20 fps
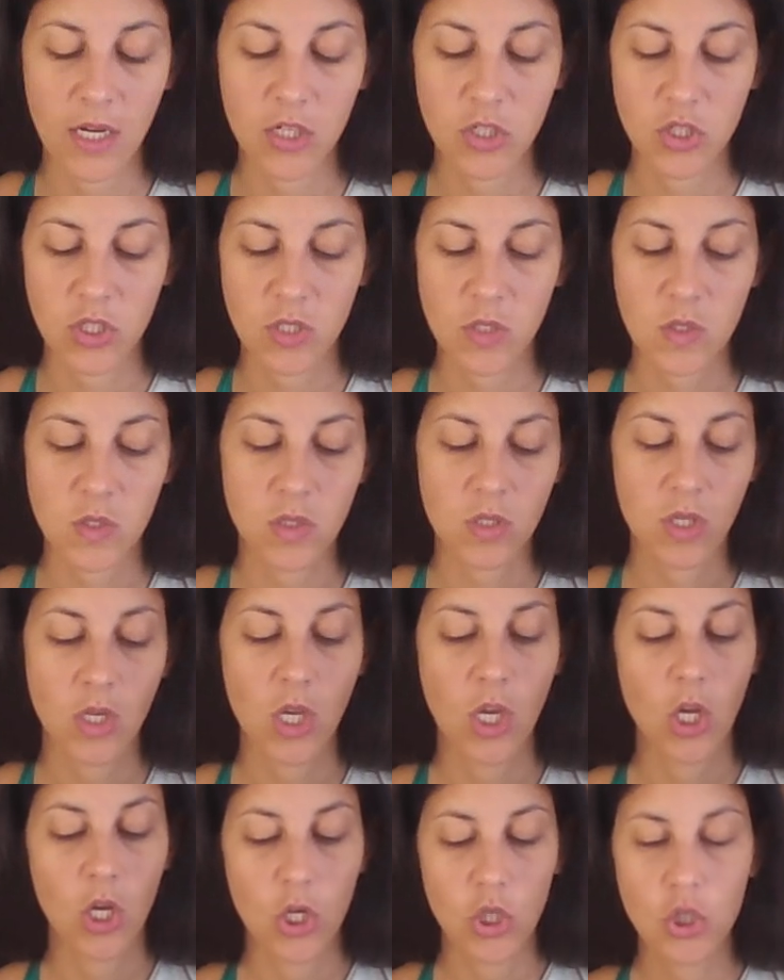of just
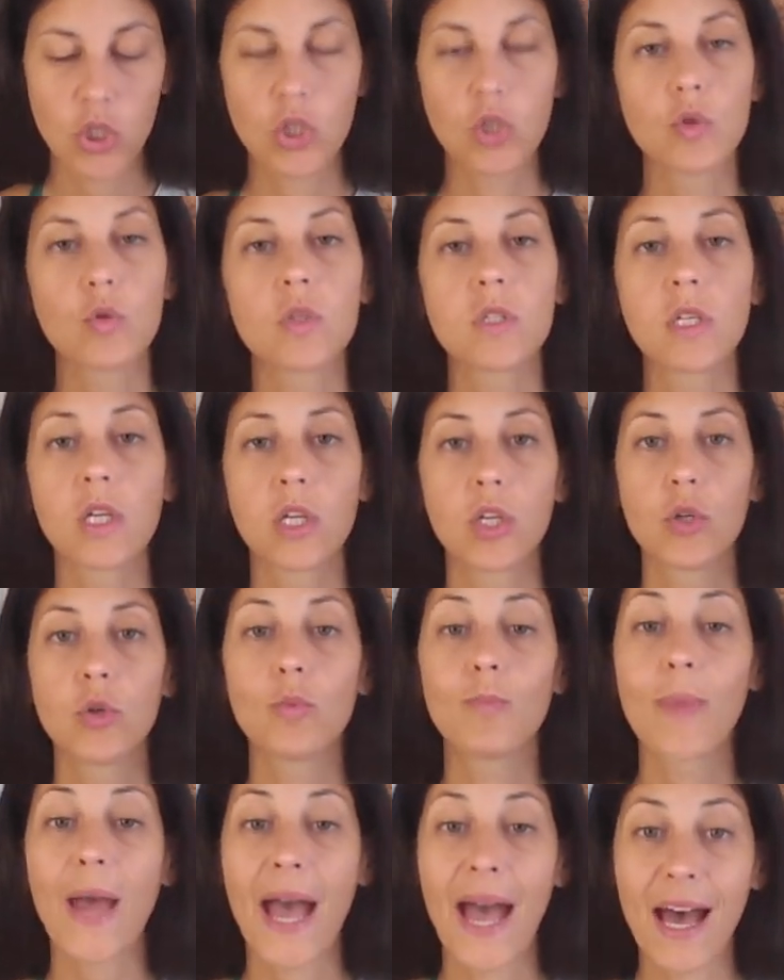choosing a
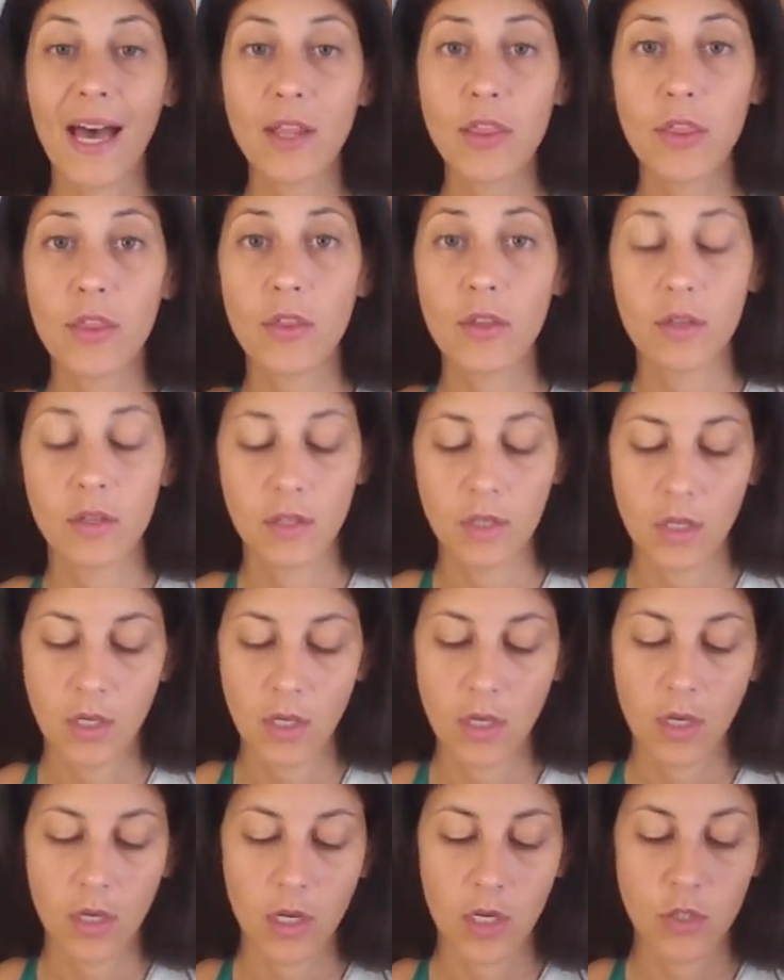new path,
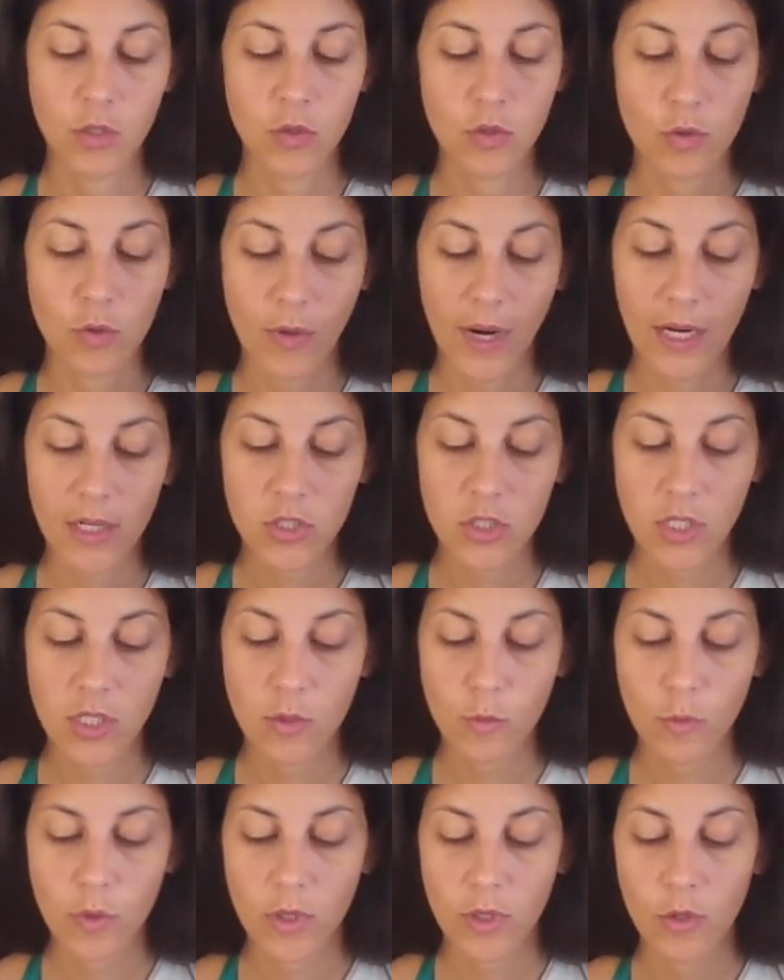a new
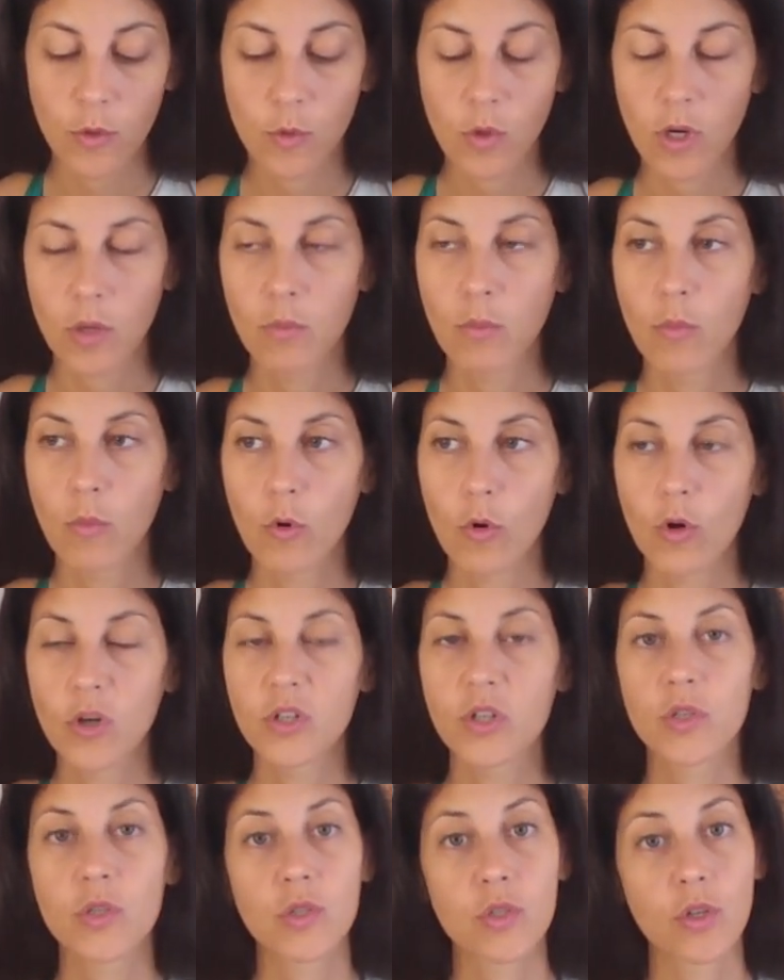direction where you are more
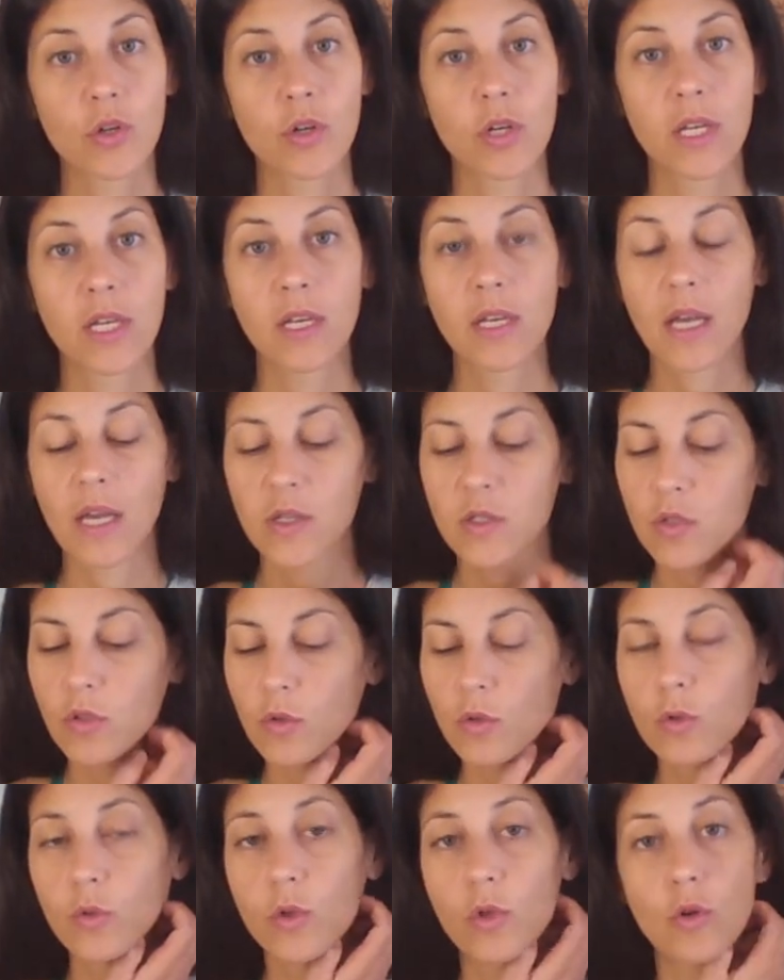discerning as
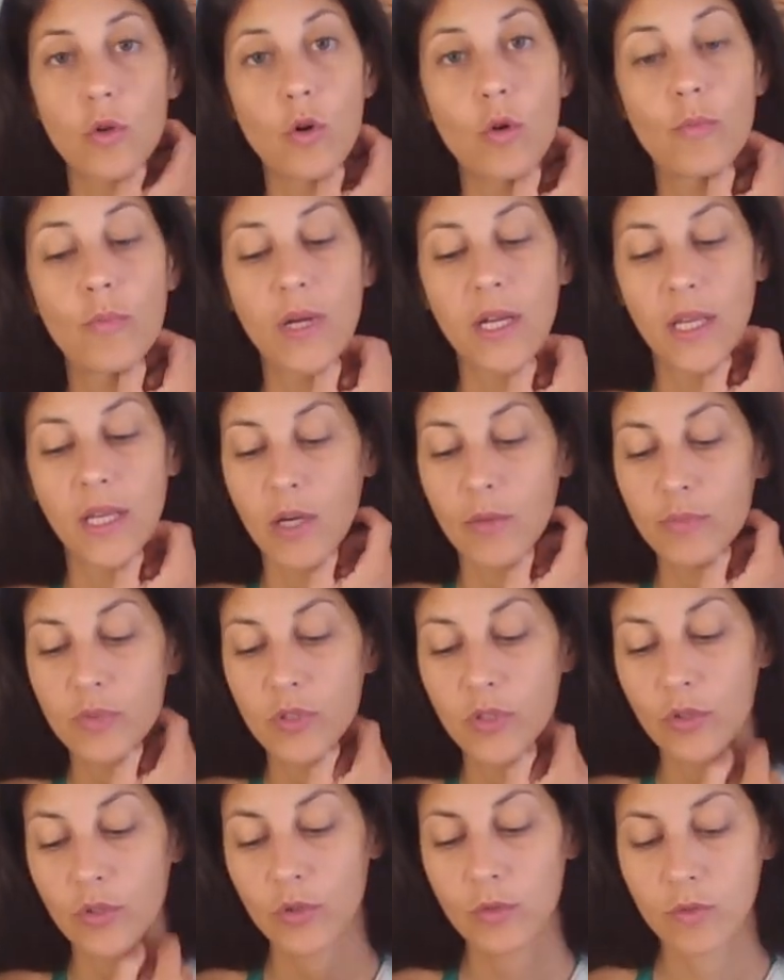to who you're opening up
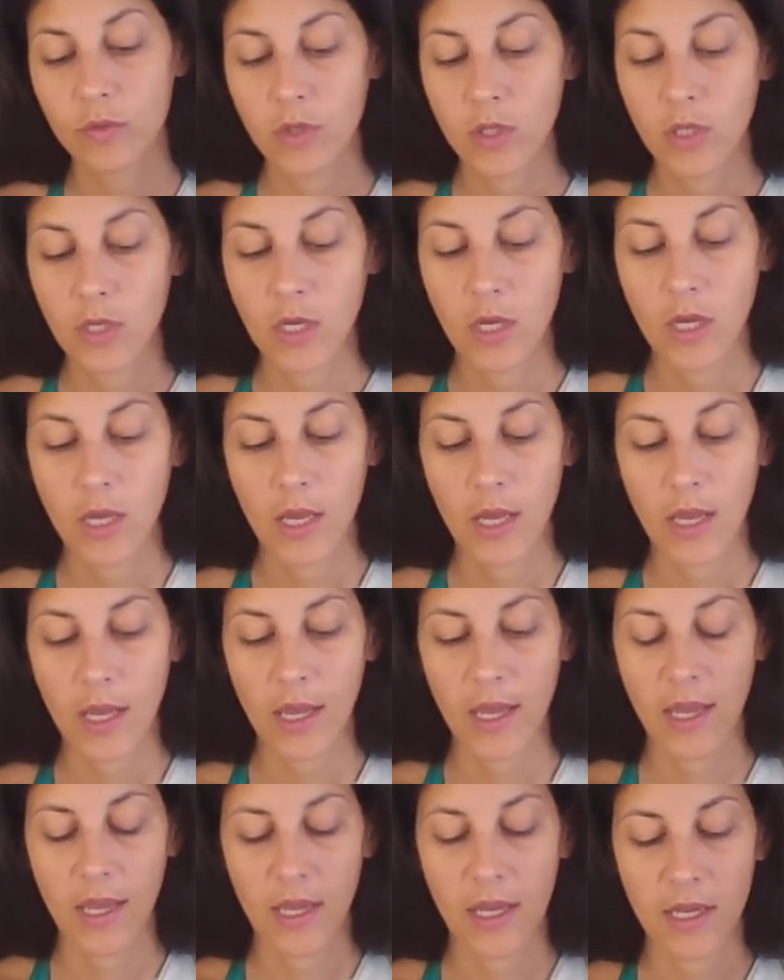to
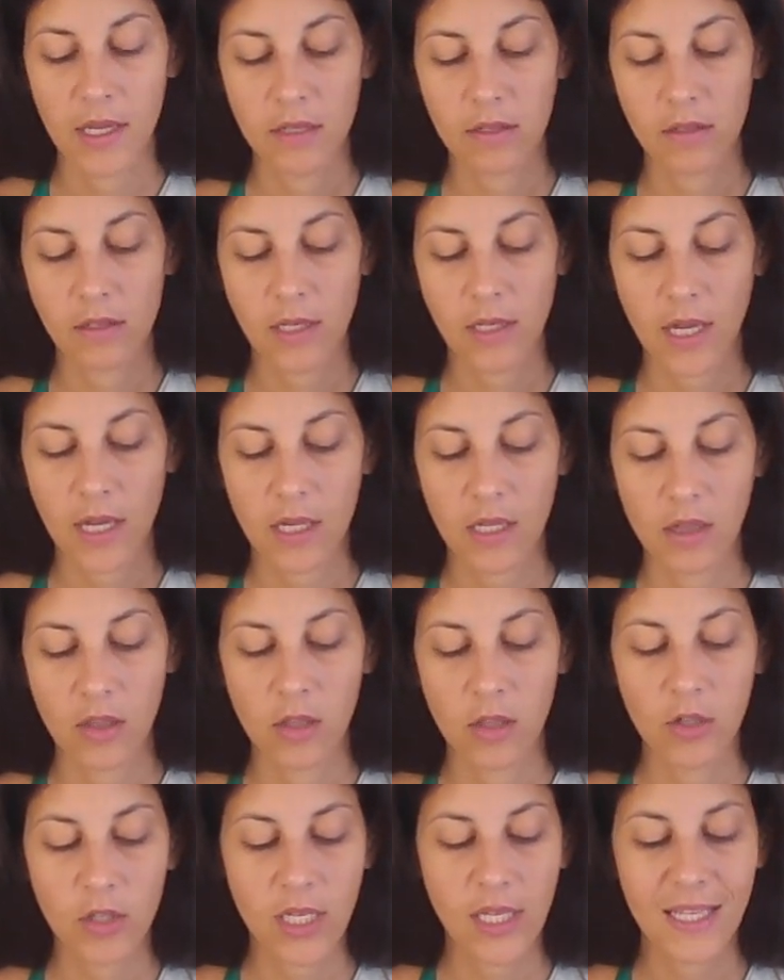and kind of
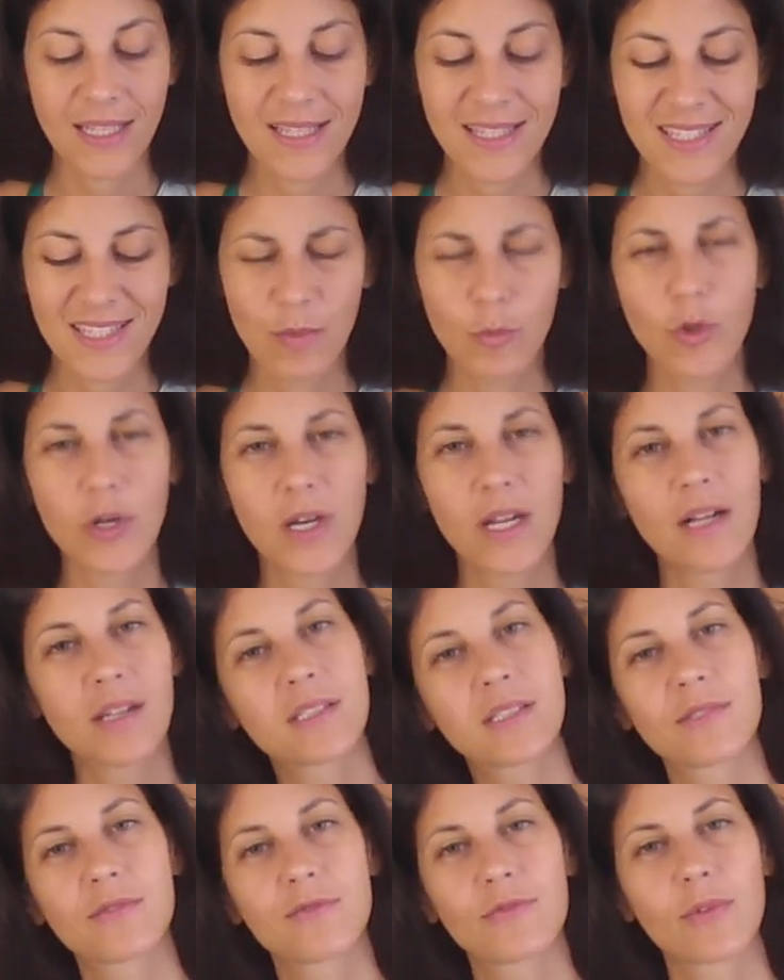looking at someone
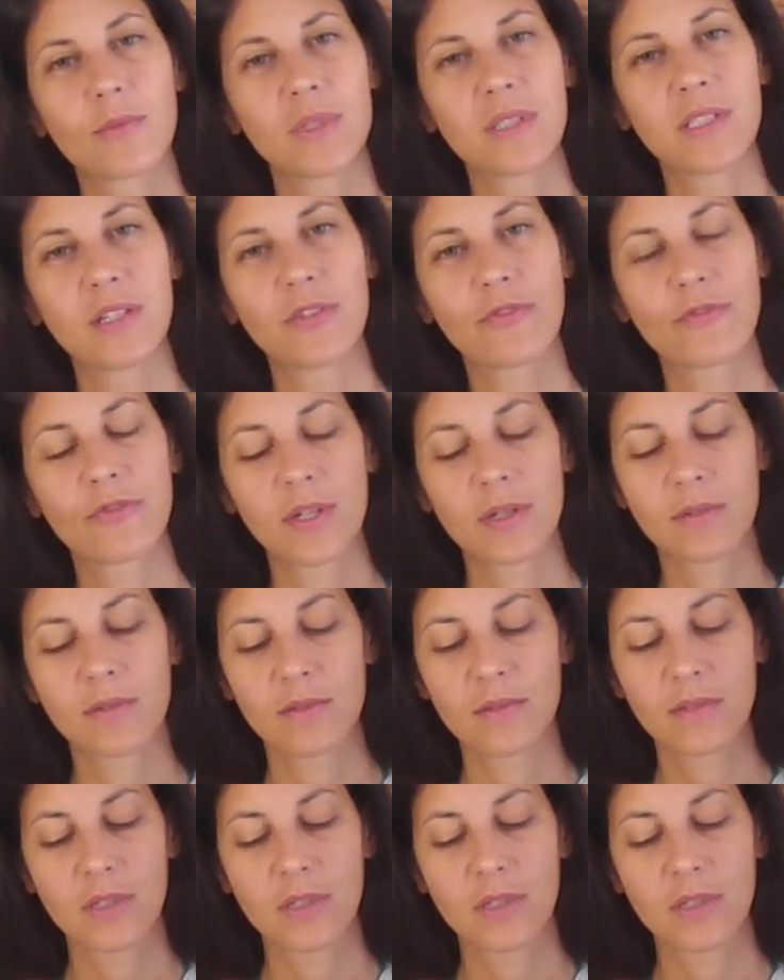else from a different